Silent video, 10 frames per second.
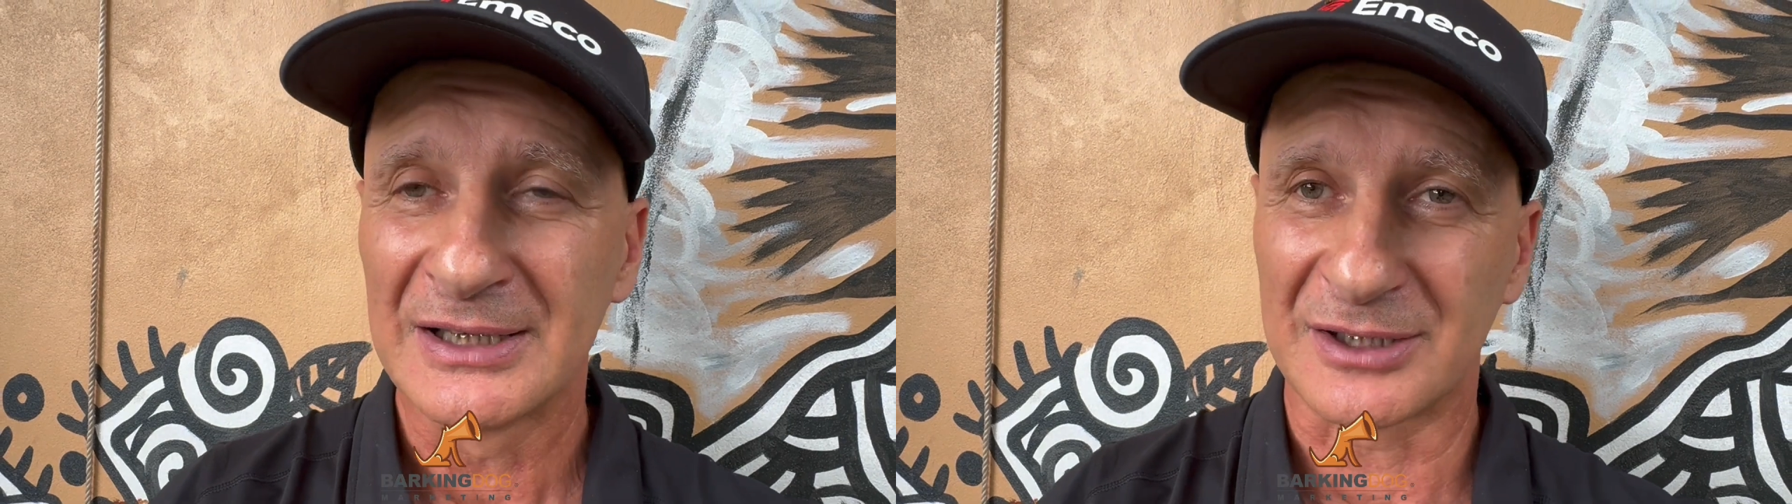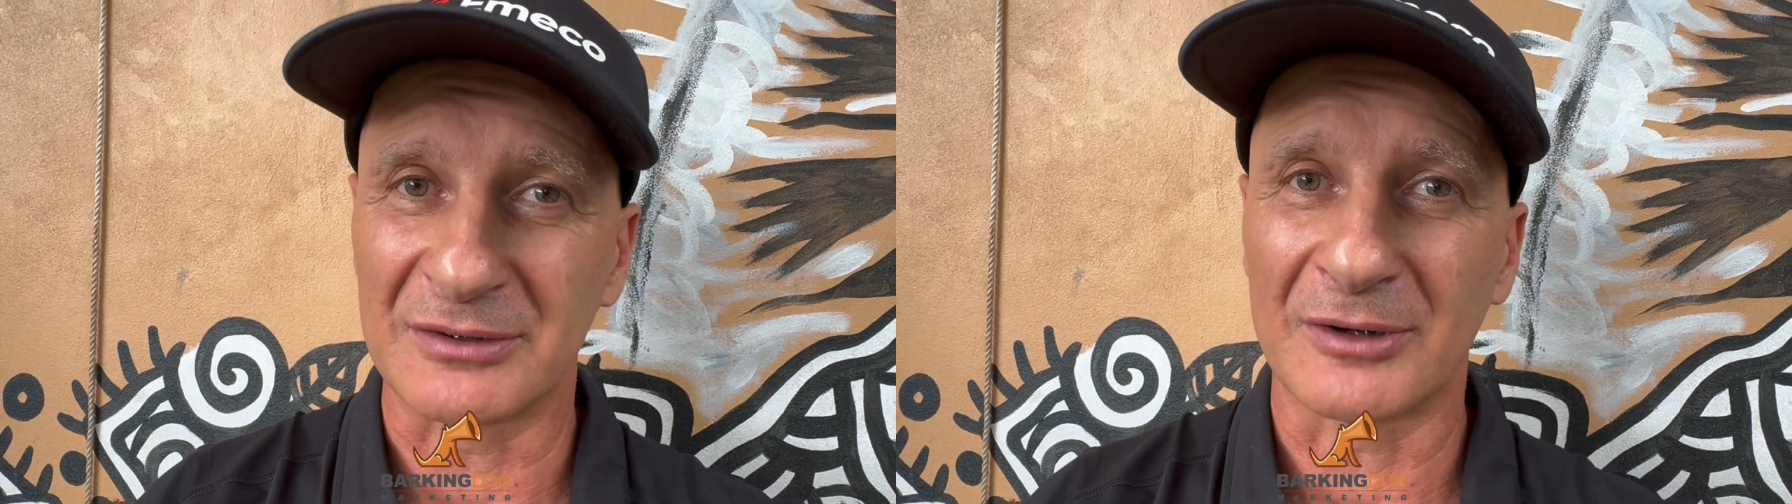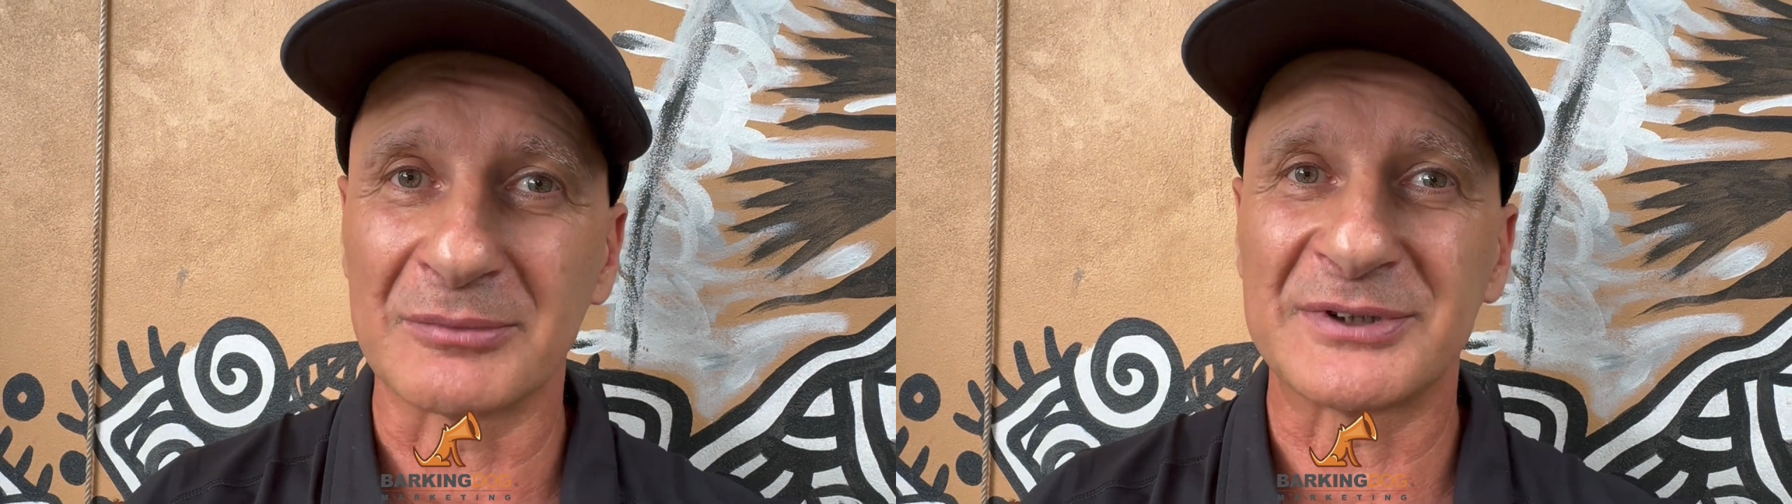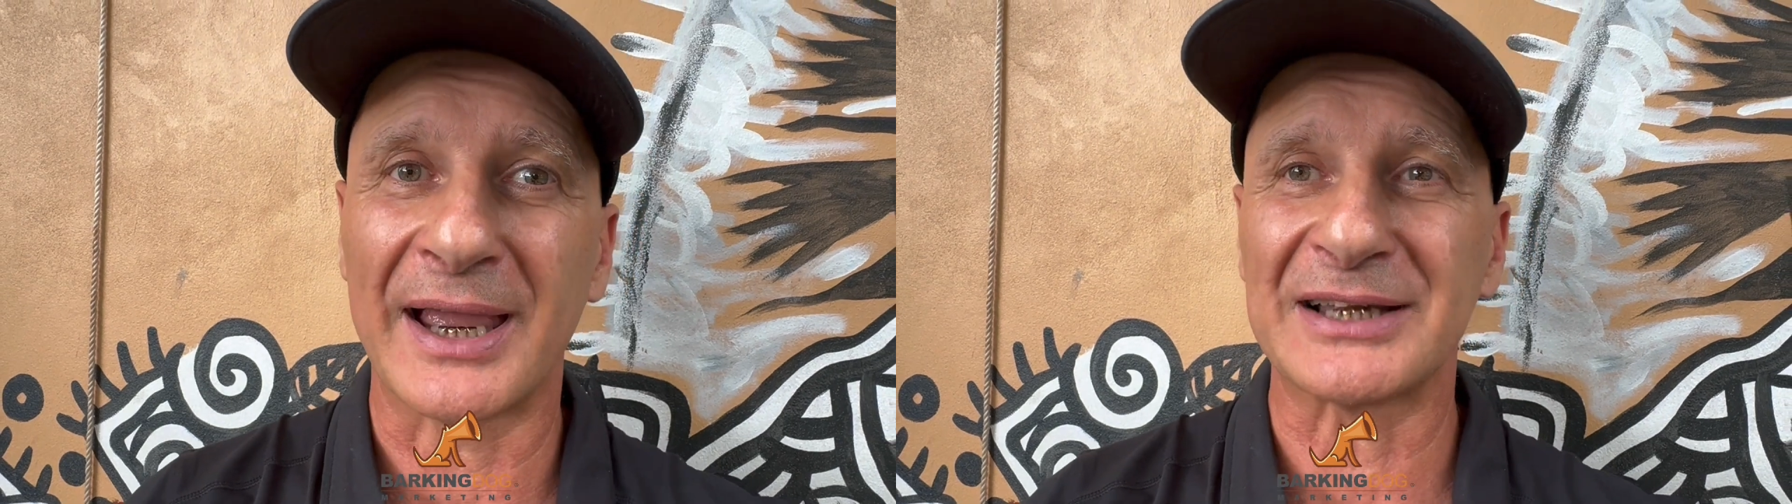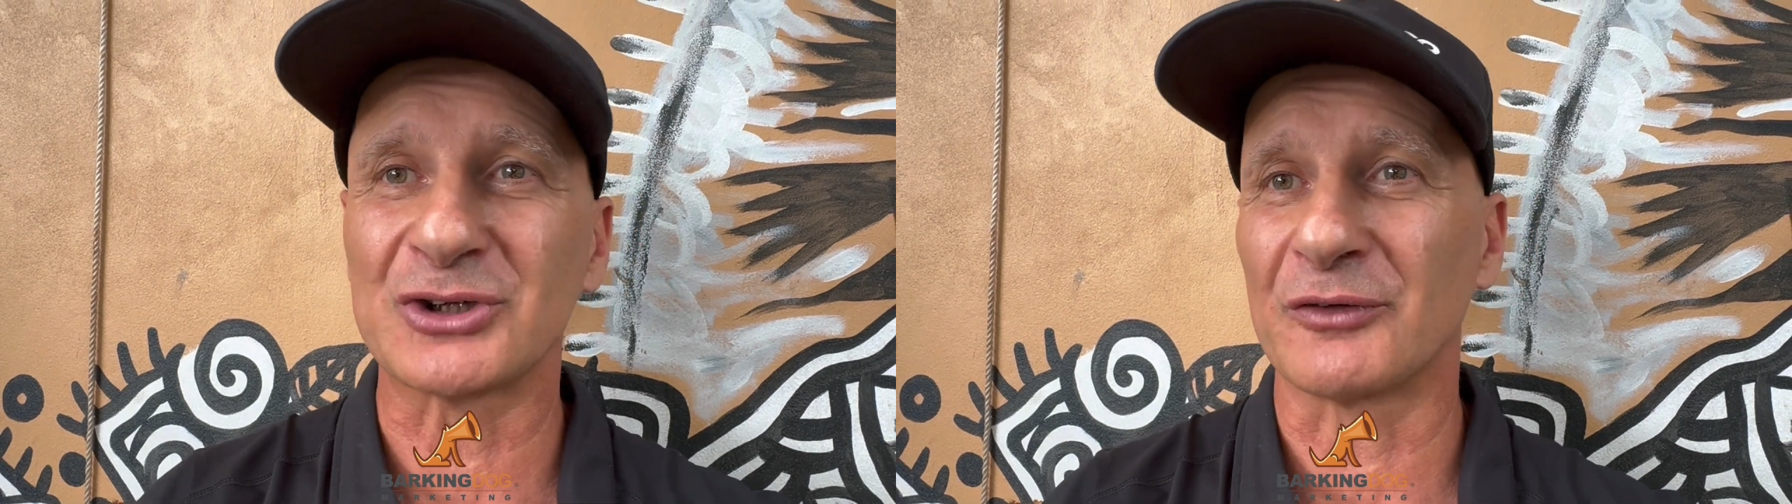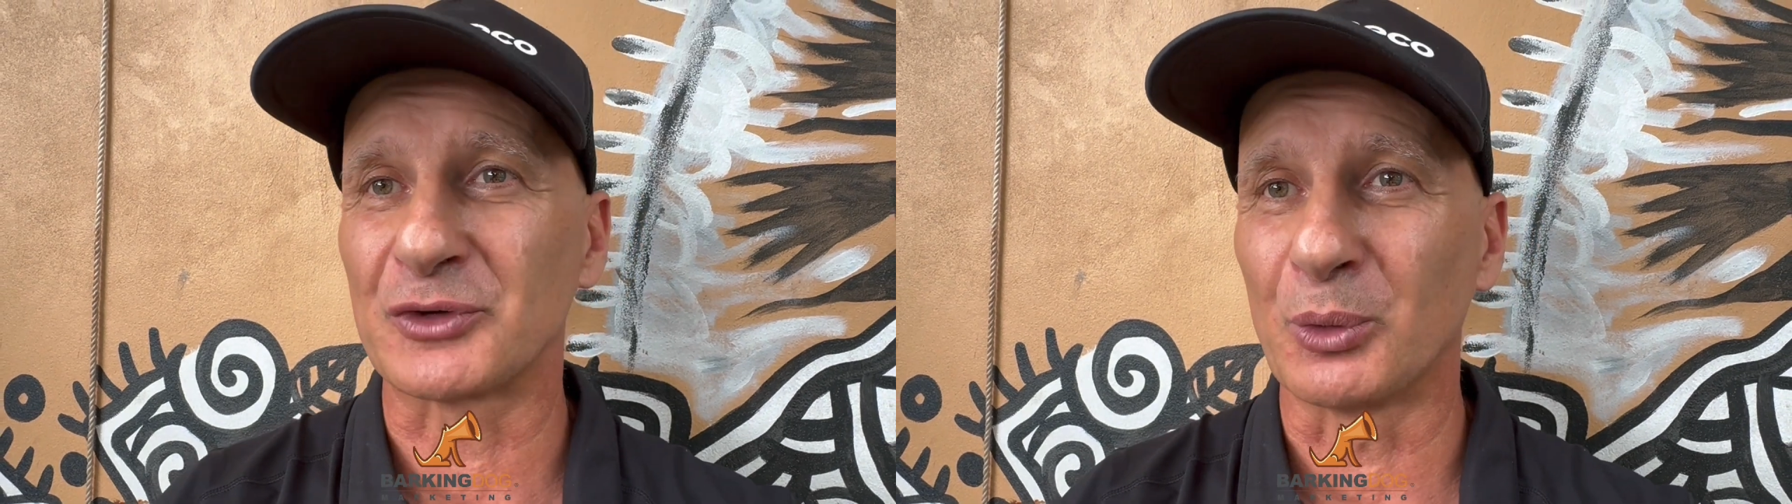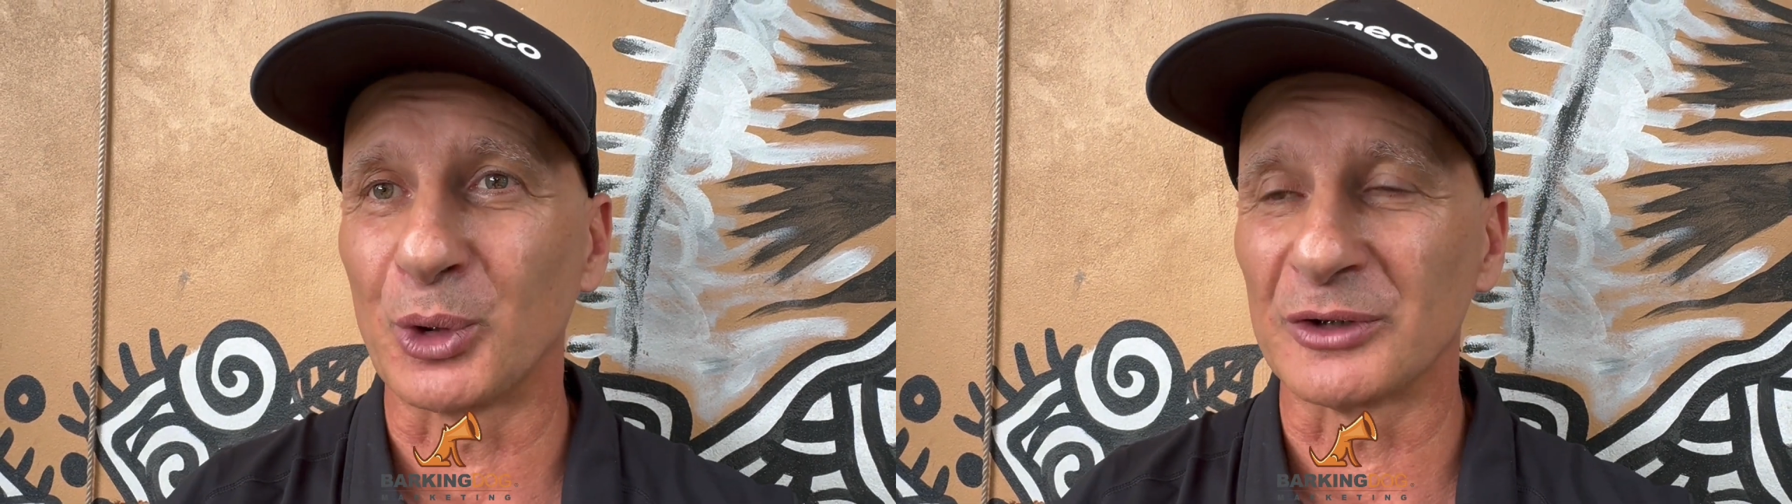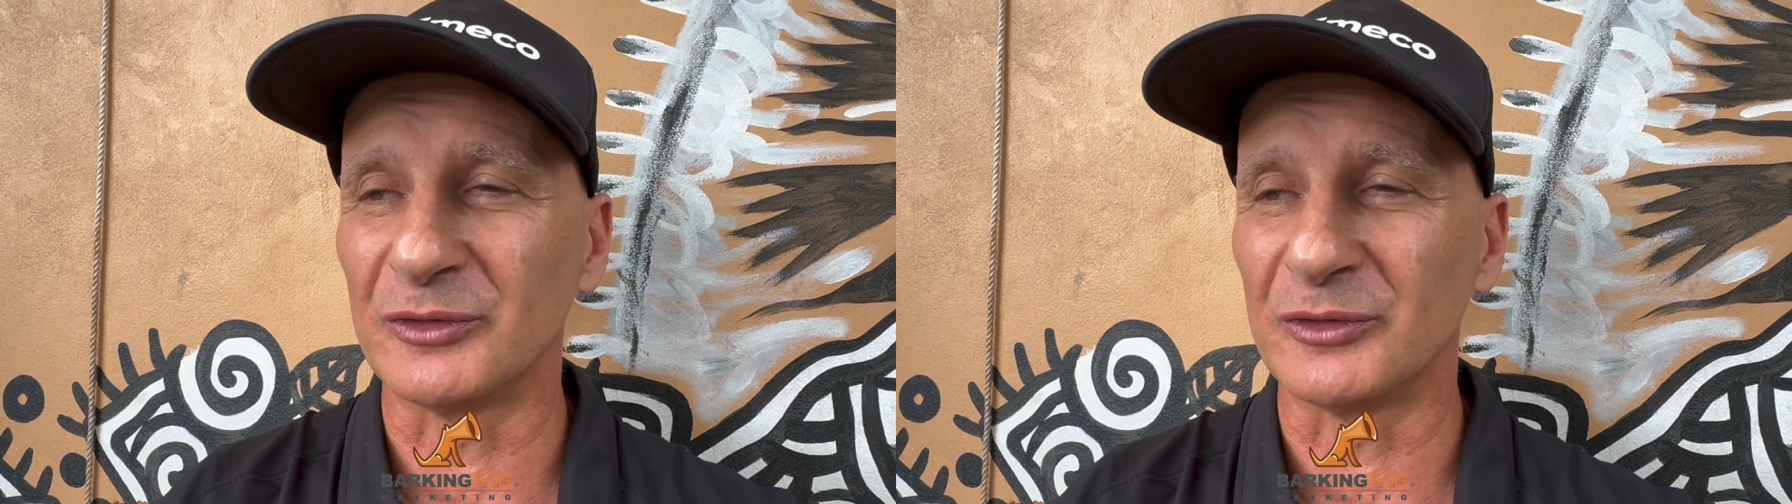So hats off to all